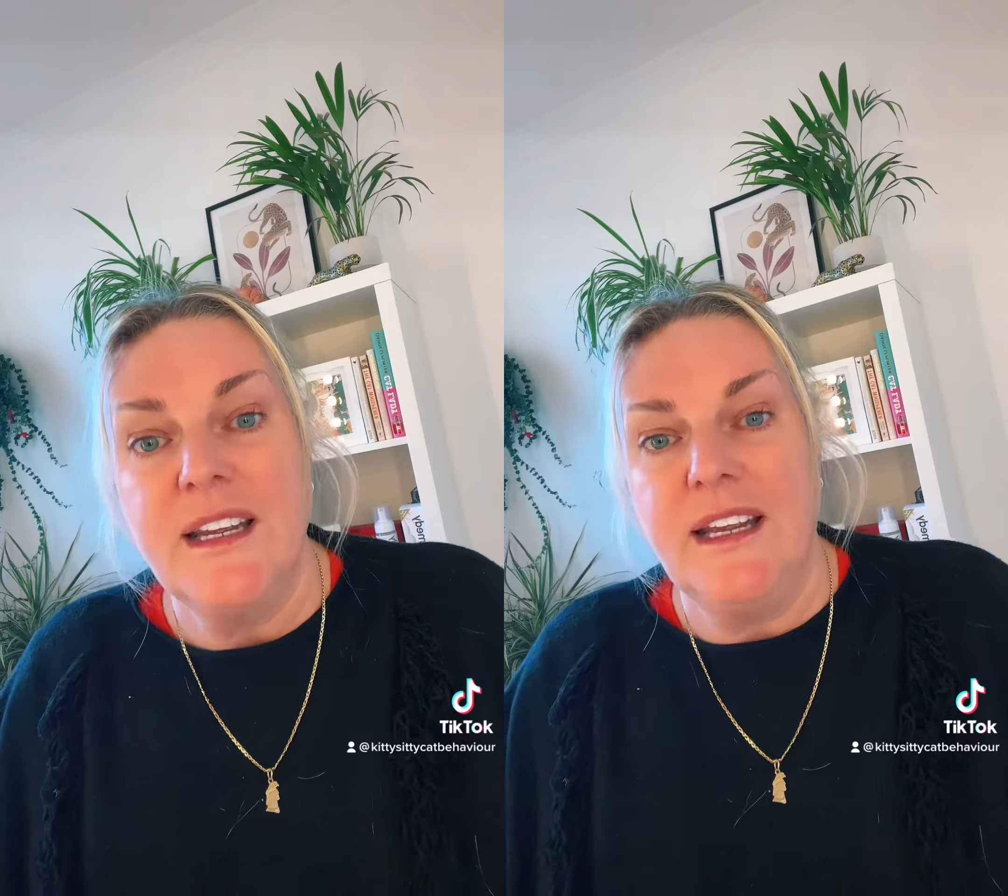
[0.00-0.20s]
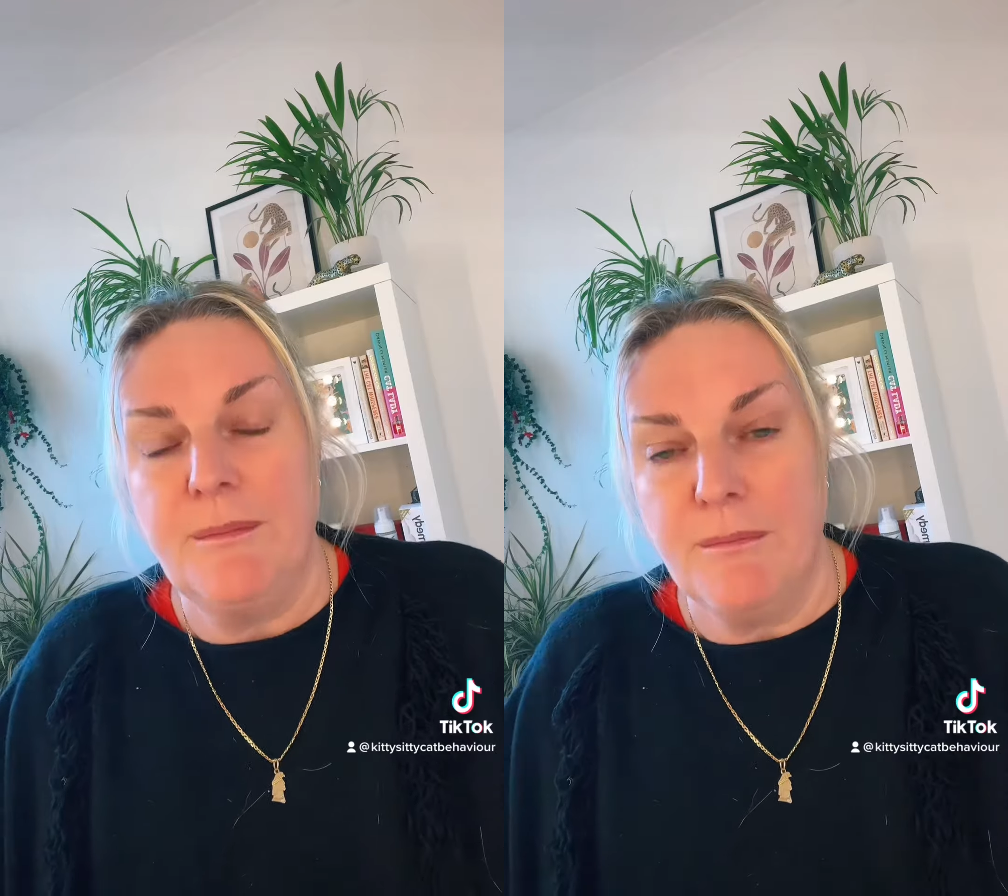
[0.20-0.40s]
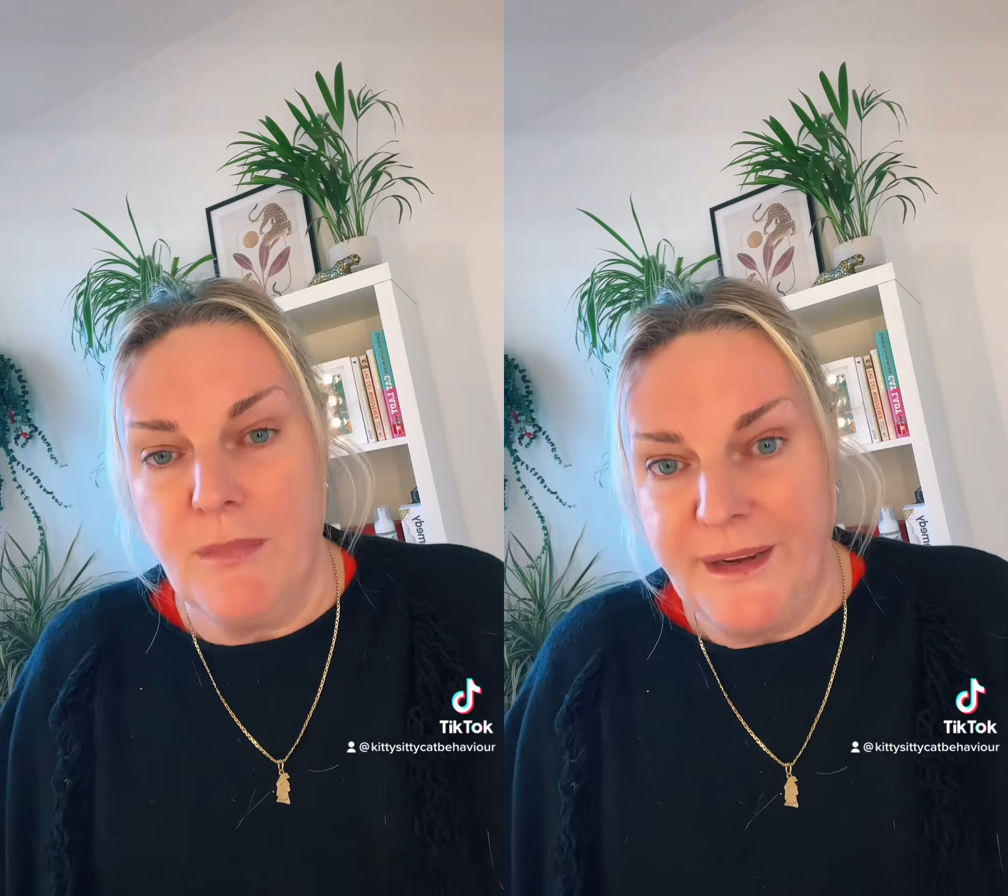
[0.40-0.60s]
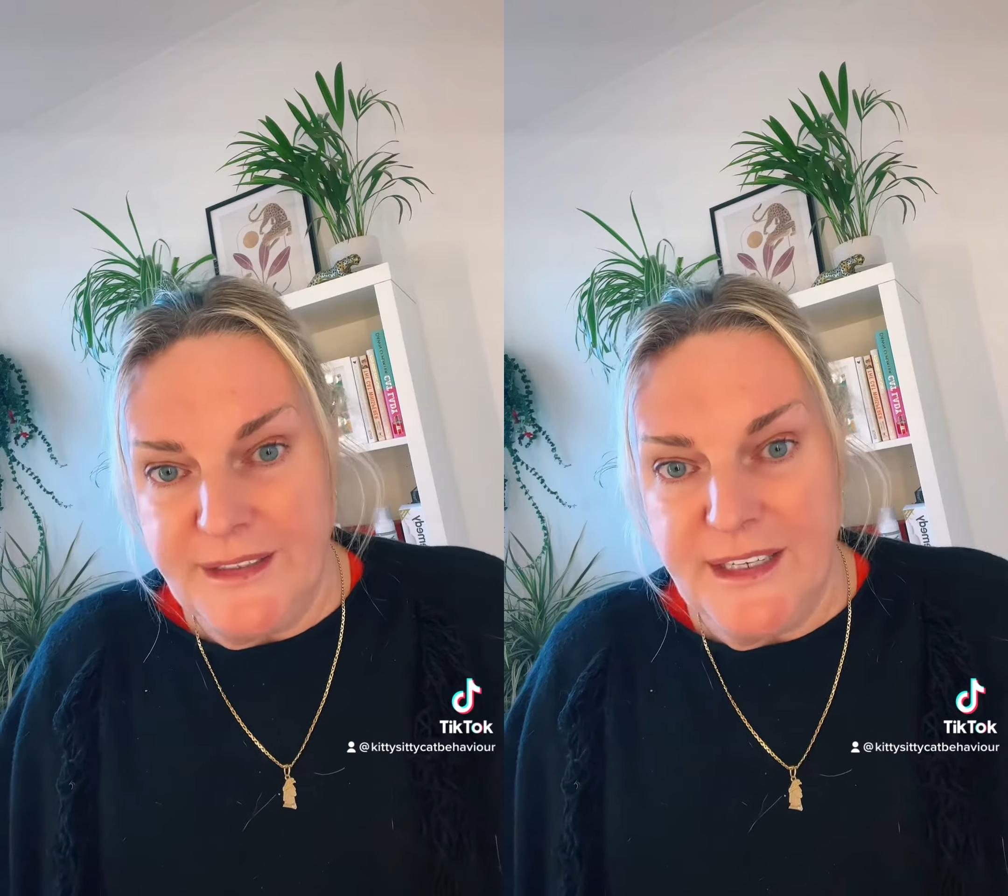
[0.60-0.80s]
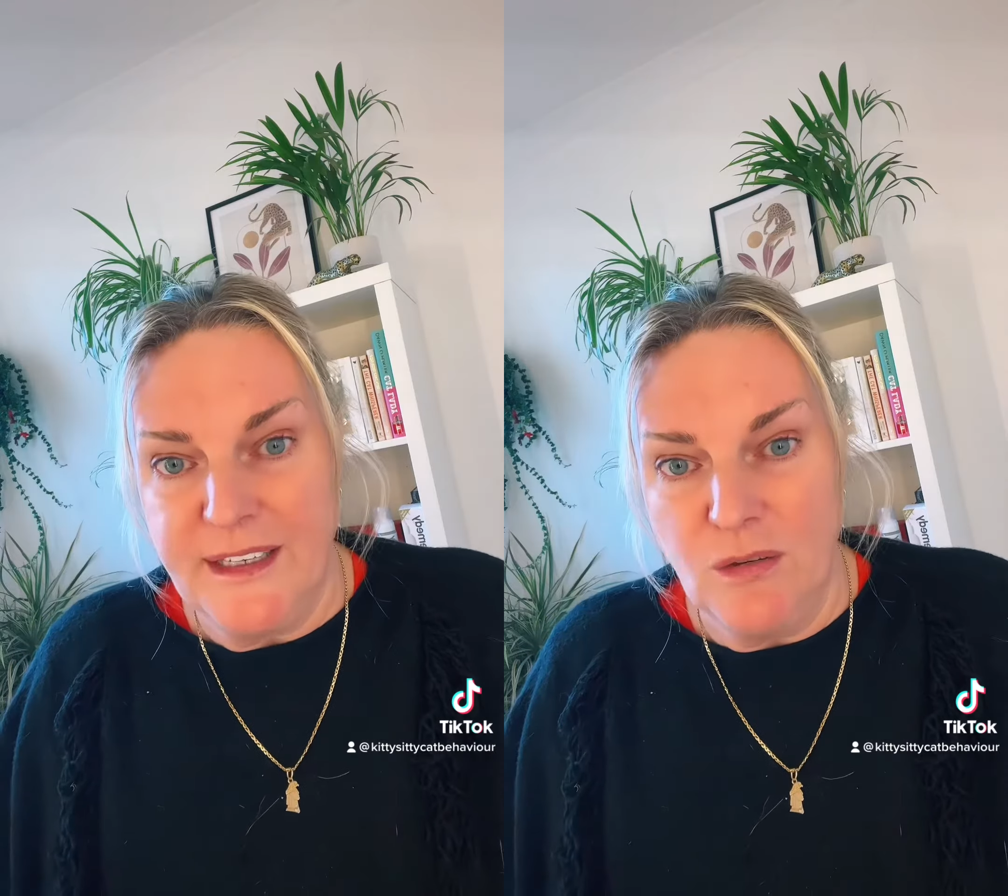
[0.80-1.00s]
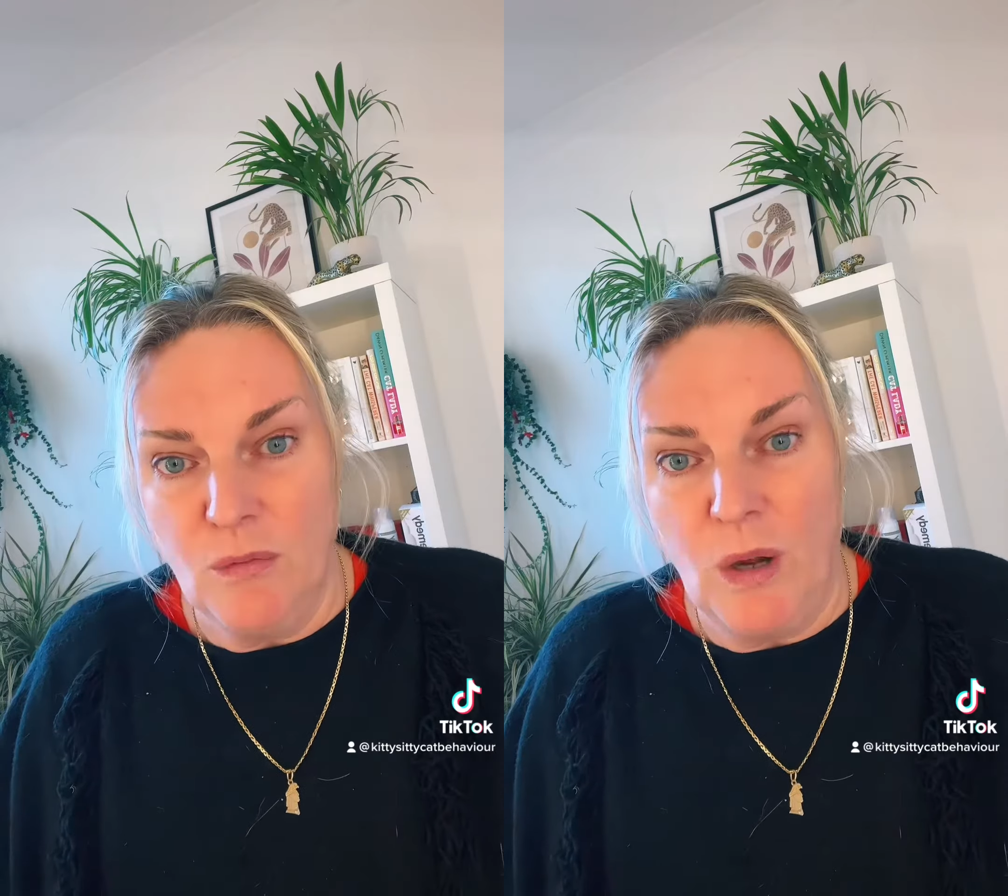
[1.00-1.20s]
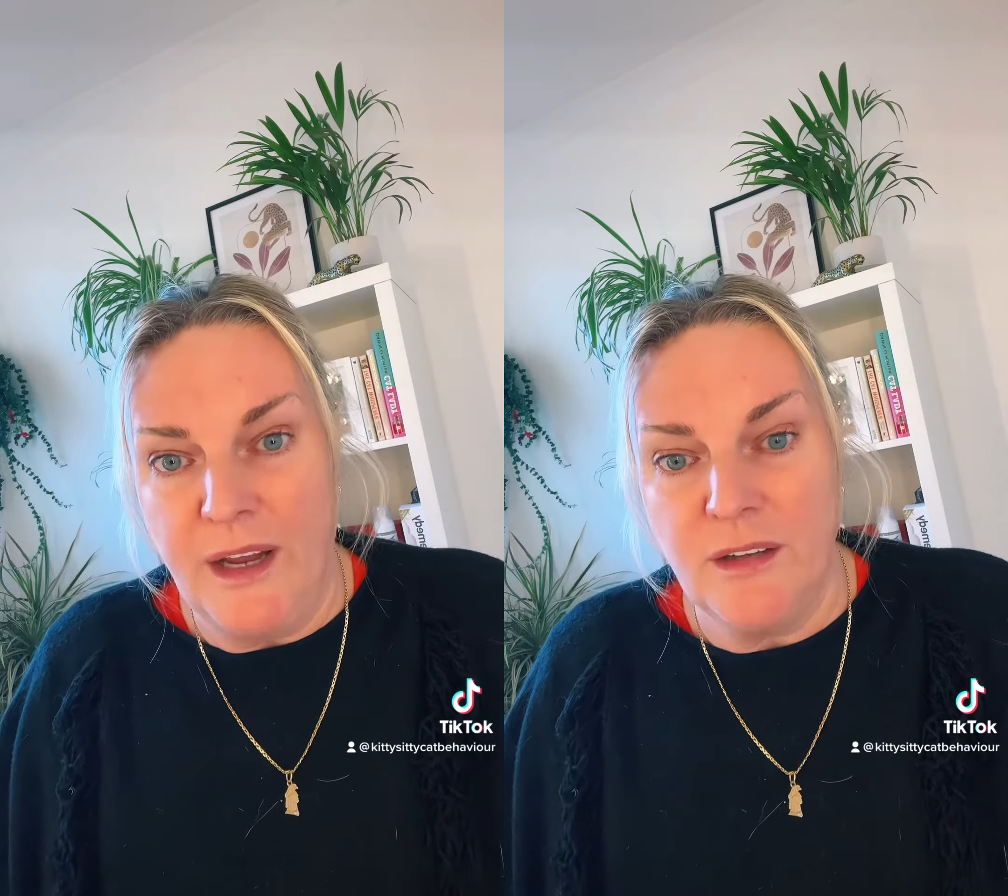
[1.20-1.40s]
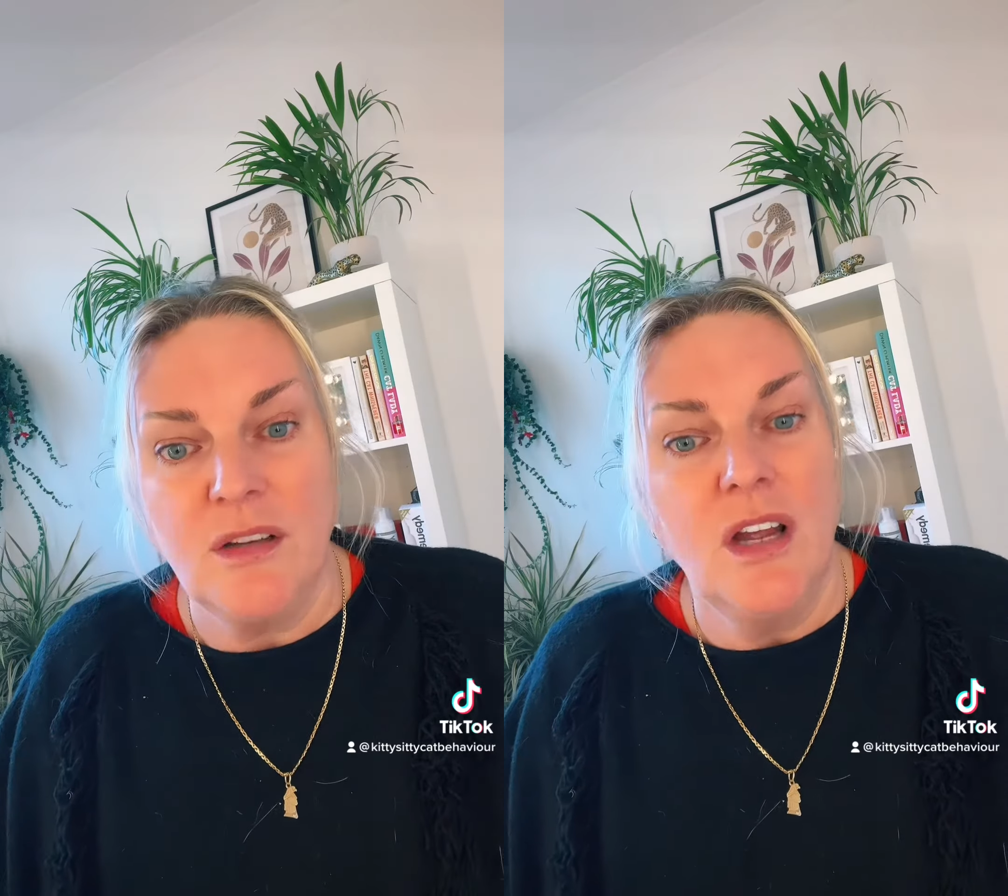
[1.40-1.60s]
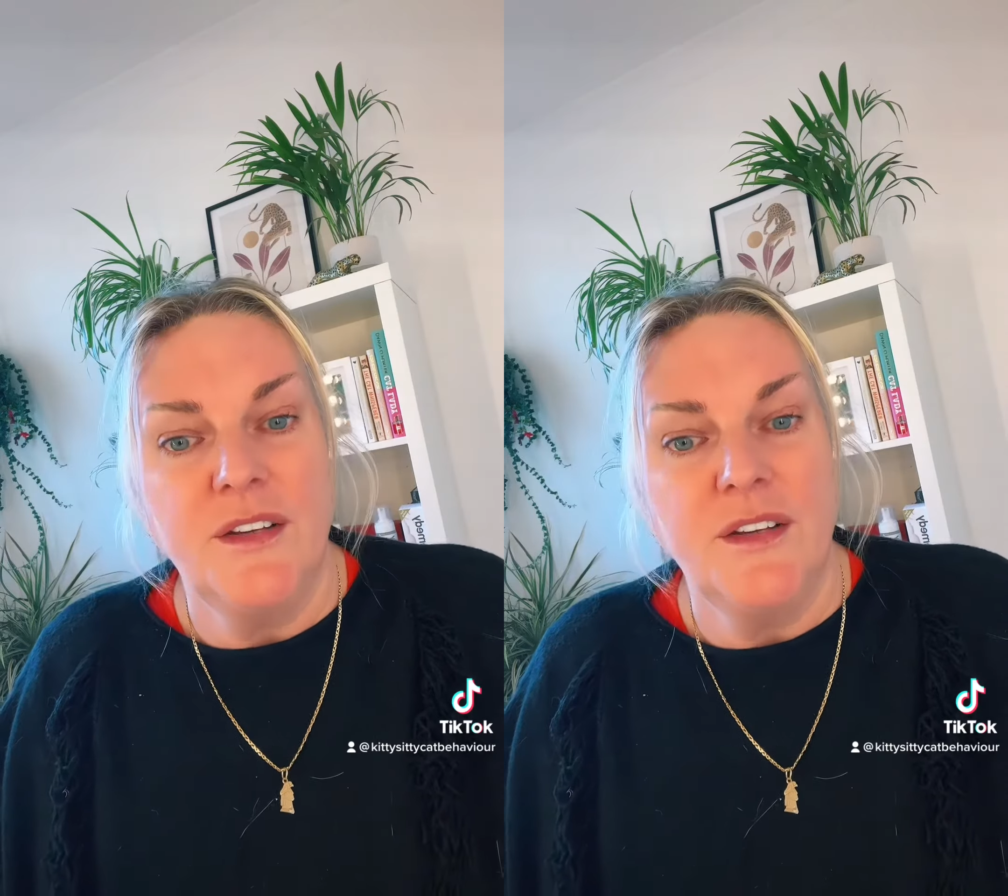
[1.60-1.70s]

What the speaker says: it might take a while,